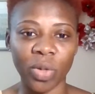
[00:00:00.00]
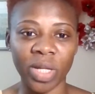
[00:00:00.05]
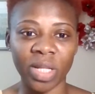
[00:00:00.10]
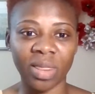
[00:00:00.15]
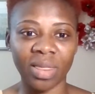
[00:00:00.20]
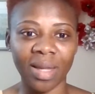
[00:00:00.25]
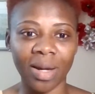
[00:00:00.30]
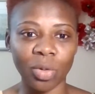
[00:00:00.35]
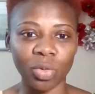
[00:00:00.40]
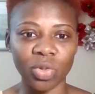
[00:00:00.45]

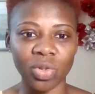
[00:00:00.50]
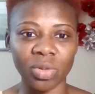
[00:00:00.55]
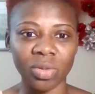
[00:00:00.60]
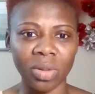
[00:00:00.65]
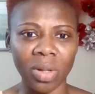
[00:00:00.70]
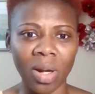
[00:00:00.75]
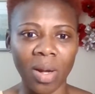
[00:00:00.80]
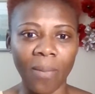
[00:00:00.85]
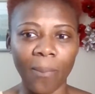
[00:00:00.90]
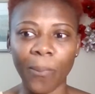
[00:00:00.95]

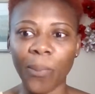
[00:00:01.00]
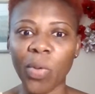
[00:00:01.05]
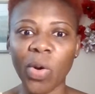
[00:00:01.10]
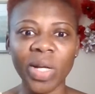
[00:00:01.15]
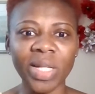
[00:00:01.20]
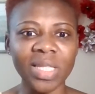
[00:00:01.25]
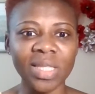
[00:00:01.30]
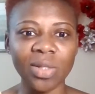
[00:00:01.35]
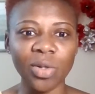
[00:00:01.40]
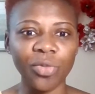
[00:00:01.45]
8,000,
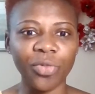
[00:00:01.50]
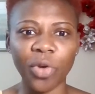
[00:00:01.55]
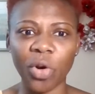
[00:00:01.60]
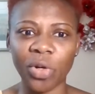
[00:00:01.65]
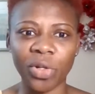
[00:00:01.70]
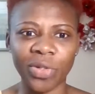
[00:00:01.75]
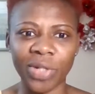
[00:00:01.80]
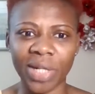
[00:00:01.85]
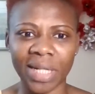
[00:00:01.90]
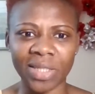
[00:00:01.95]
but it's still
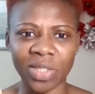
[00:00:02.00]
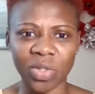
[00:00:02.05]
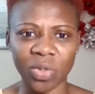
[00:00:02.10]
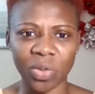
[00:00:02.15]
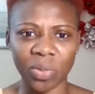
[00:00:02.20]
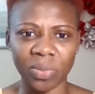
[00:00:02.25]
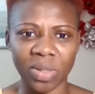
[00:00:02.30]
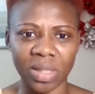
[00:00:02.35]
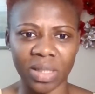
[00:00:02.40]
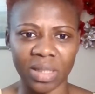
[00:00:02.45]
400 and
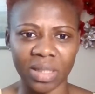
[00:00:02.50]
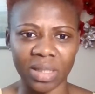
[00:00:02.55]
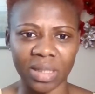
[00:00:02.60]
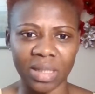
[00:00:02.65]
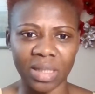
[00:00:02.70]
something